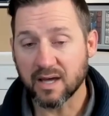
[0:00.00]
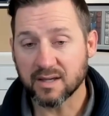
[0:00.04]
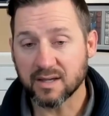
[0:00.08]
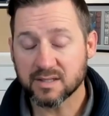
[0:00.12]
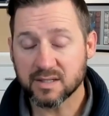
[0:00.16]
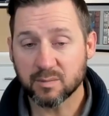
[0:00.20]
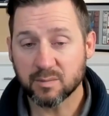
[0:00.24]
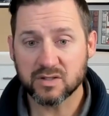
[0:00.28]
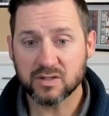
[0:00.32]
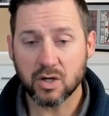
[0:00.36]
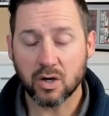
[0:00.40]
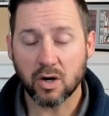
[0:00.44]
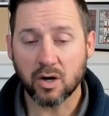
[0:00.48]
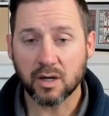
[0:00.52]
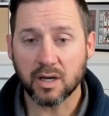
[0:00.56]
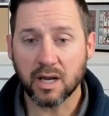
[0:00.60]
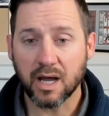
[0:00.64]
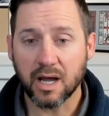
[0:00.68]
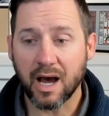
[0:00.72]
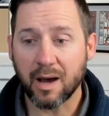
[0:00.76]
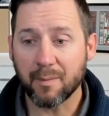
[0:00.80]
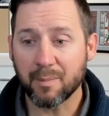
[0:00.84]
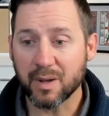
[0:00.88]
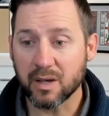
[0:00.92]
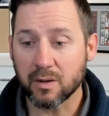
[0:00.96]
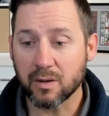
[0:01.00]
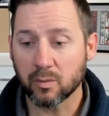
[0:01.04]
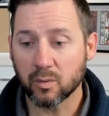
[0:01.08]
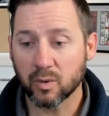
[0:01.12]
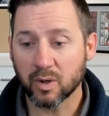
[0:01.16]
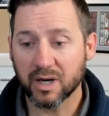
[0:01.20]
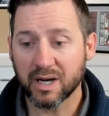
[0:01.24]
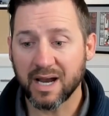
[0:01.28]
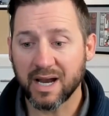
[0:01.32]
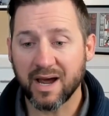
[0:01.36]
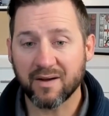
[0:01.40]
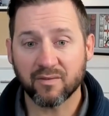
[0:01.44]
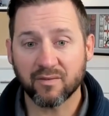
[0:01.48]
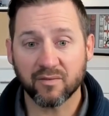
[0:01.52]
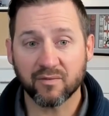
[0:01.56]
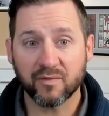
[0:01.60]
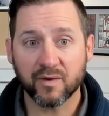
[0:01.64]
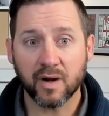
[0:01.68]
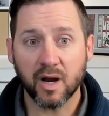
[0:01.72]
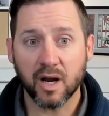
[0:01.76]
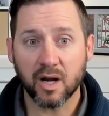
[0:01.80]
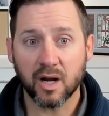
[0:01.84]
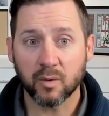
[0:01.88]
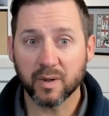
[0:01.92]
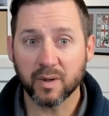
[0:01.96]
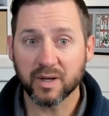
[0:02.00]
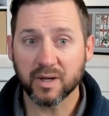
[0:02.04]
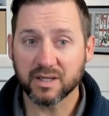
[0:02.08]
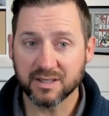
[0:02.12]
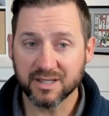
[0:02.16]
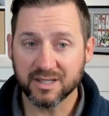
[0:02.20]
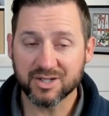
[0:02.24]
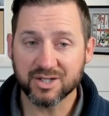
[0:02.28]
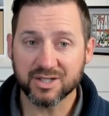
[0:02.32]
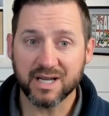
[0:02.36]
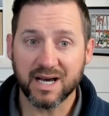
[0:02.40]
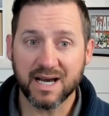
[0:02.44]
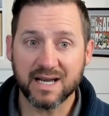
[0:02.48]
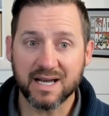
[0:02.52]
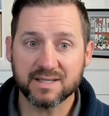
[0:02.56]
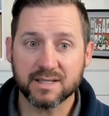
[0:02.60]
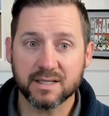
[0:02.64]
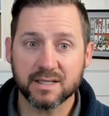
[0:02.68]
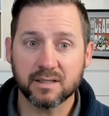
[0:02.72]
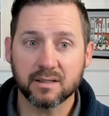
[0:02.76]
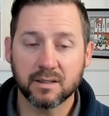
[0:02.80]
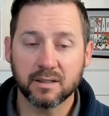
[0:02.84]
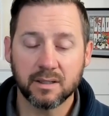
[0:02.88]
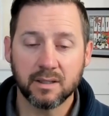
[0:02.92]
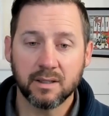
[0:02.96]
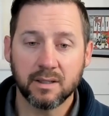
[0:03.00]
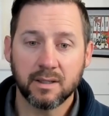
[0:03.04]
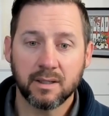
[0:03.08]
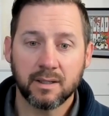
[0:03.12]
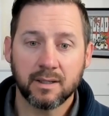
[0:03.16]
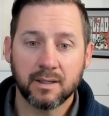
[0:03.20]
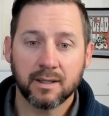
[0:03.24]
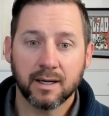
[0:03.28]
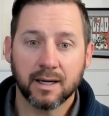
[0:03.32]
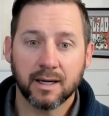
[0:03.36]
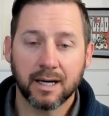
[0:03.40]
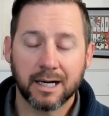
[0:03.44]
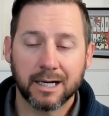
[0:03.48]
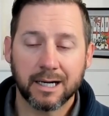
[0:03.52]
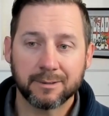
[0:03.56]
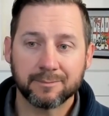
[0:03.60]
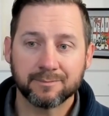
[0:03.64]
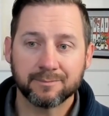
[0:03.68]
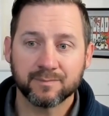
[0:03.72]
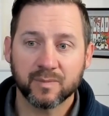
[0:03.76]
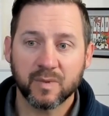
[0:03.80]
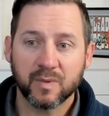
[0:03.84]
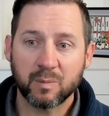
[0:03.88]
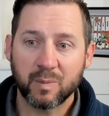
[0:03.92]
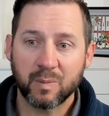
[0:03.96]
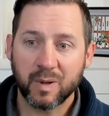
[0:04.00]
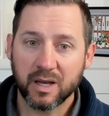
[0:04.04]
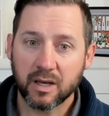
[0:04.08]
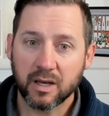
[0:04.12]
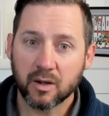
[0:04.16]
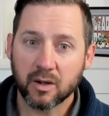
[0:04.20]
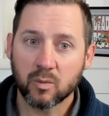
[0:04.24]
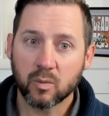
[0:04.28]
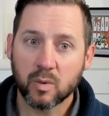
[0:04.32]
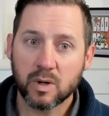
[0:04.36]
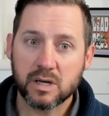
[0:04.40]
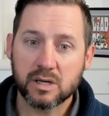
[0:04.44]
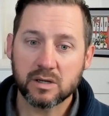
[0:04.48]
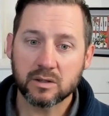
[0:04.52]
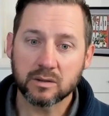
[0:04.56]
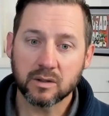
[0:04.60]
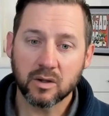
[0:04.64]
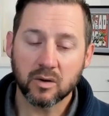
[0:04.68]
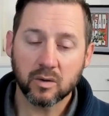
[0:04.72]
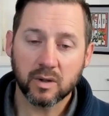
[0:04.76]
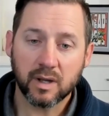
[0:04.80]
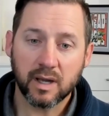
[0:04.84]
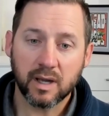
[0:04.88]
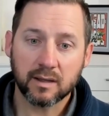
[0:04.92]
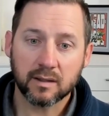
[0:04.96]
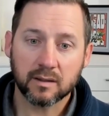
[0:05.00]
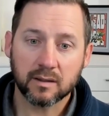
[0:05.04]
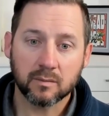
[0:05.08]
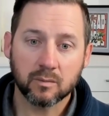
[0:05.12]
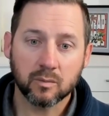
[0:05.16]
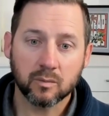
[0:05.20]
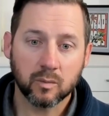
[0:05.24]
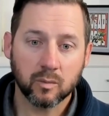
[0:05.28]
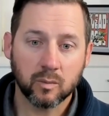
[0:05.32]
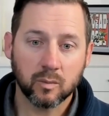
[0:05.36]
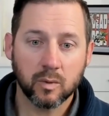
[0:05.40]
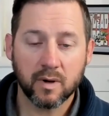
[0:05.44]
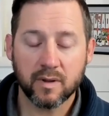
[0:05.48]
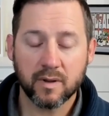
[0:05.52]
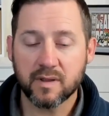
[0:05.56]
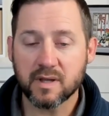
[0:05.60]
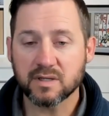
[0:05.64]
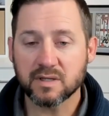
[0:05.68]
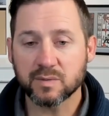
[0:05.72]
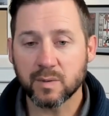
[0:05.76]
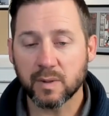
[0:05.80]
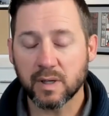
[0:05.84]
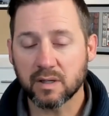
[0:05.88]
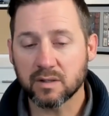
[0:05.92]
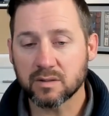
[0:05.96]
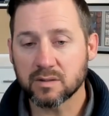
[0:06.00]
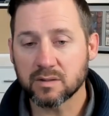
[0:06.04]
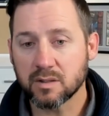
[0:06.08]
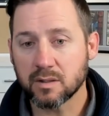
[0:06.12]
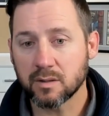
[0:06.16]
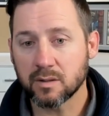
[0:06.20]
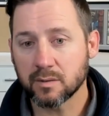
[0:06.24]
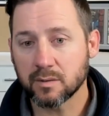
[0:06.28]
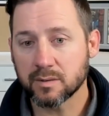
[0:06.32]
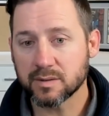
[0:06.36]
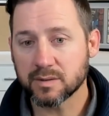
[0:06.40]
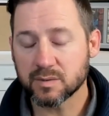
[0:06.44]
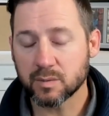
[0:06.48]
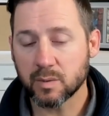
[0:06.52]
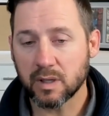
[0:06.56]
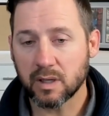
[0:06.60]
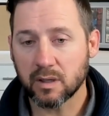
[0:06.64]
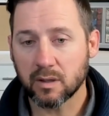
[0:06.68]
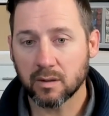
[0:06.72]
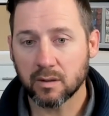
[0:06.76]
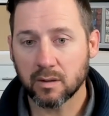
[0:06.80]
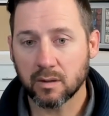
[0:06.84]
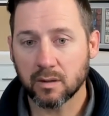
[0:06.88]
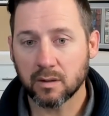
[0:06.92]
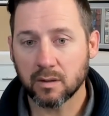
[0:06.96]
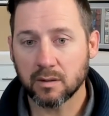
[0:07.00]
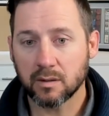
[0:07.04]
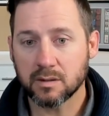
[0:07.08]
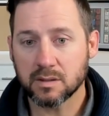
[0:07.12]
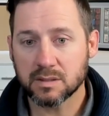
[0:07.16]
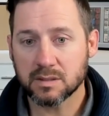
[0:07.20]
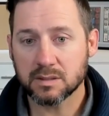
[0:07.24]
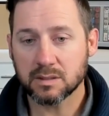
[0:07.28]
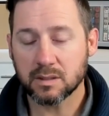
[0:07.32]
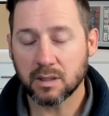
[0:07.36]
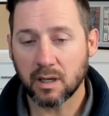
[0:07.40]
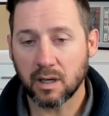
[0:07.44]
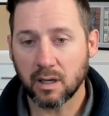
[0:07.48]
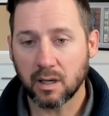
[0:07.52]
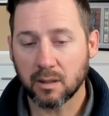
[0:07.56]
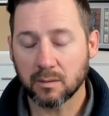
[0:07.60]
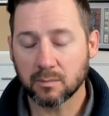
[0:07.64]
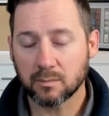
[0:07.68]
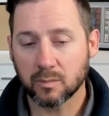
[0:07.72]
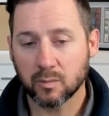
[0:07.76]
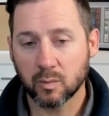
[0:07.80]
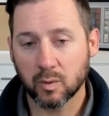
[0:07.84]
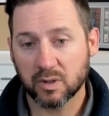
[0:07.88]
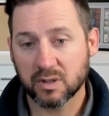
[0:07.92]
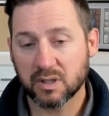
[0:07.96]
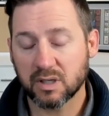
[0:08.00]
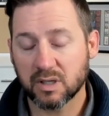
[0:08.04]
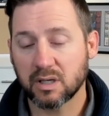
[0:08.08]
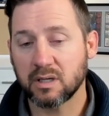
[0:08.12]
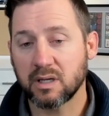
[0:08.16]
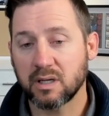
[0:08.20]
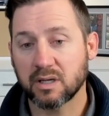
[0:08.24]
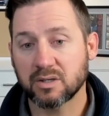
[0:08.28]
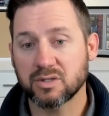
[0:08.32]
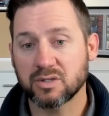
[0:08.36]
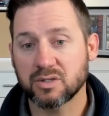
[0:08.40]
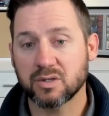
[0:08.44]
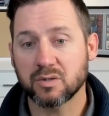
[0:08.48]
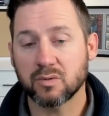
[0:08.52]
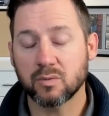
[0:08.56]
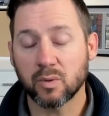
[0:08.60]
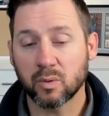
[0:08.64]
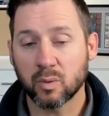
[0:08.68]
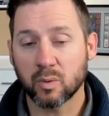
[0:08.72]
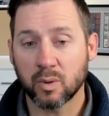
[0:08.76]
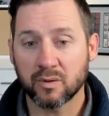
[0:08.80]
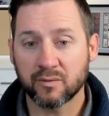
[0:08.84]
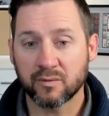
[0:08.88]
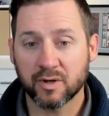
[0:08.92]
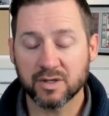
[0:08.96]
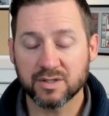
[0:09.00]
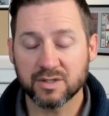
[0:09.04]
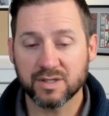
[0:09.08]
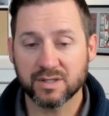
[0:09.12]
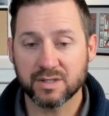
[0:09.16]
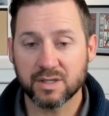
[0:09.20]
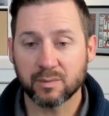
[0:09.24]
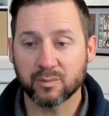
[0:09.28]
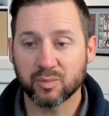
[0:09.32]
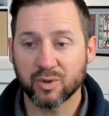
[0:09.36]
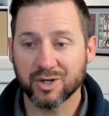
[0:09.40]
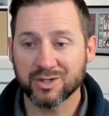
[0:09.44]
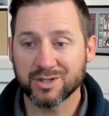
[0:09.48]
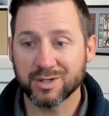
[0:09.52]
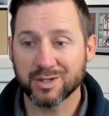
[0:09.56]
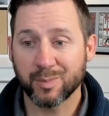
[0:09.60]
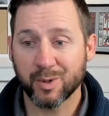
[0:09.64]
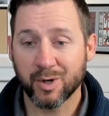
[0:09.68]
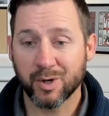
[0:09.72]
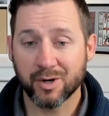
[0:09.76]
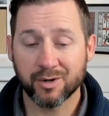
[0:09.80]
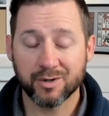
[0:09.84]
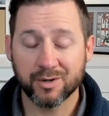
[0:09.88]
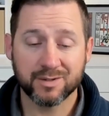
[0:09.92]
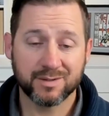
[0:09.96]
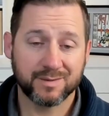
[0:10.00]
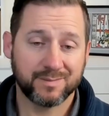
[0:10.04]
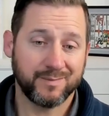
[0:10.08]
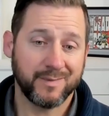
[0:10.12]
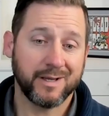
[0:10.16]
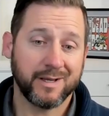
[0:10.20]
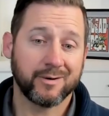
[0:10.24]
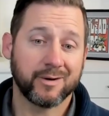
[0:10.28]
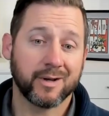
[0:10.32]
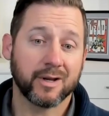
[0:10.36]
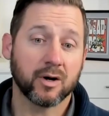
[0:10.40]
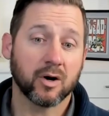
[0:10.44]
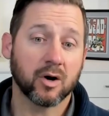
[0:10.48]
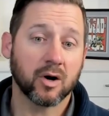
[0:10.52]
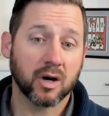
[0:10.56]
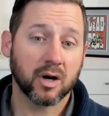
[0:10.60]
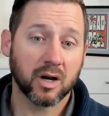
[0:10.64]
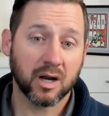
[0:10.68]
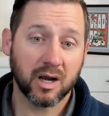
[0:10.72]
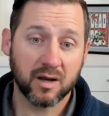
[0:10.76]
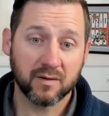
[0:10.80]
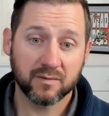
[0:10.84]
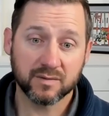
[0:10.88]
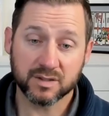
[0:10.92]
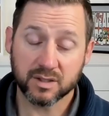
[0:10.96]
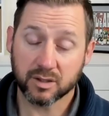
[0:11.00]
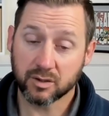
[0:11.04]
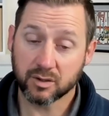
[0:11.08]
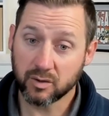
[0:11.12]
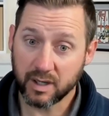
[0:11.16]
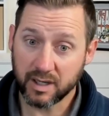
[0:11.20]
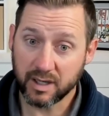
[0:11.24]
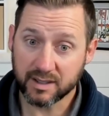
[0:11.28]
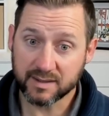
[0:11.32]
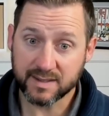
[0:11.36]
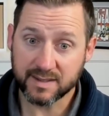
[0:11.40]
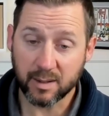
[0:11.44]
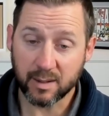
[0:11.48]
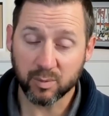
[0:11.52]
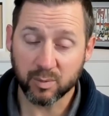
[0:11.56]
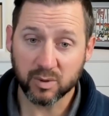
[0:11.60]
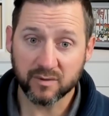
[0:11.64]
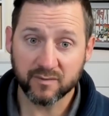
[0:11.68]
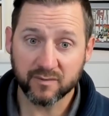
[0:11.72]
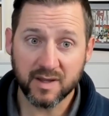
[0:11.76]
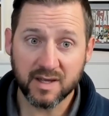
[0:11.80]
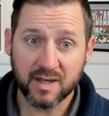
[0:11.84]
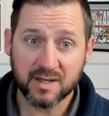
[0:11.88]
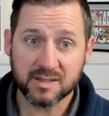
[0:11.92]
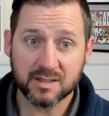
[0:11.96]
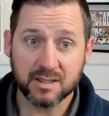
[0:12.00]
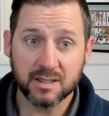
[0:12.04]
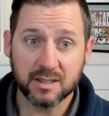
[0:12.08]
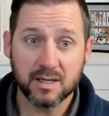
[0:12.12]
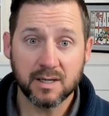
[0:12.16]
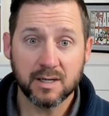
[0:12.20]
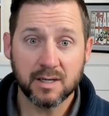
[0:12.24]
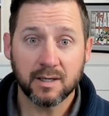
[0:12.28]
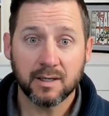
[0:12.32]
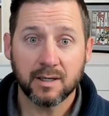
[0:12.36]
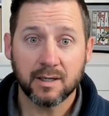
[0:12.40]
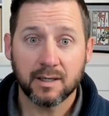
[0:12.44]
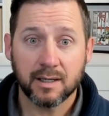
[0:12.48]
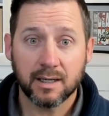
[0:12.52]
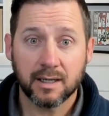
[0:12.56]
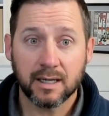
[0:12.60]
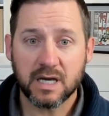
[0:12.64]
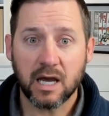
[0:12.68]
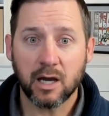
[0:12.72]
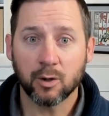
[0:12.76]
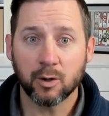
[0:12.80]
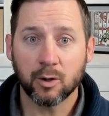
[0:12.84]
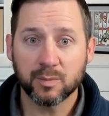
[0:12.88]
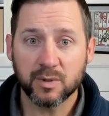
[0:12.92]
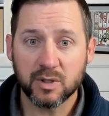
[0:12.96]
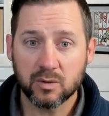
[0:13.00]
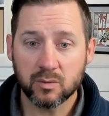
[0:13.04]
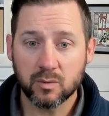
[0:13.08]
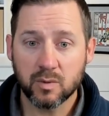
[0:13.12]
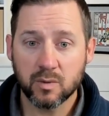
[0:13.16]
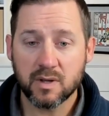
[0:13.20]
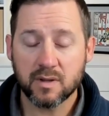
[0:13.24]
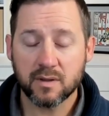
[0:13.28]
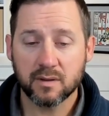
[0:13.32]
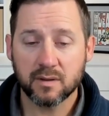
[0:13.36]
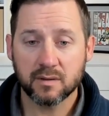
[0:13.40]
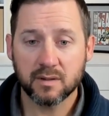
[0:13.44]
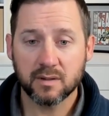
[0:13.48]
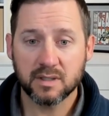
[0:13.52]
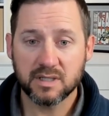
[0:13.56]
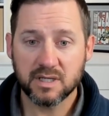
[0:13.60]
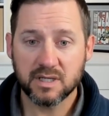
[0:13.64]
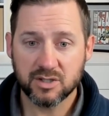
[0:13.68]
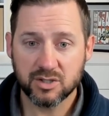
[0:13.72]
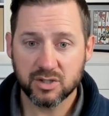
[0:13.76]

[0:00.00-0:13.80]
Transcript: yes. If it's hard copy, we're going to have to figure out a way to digitize it. Um, depending on where you're located, one of the things we could do is we could uh, work to connect you with one of our existing project partners. Internet Archive is a great example of this to help you with the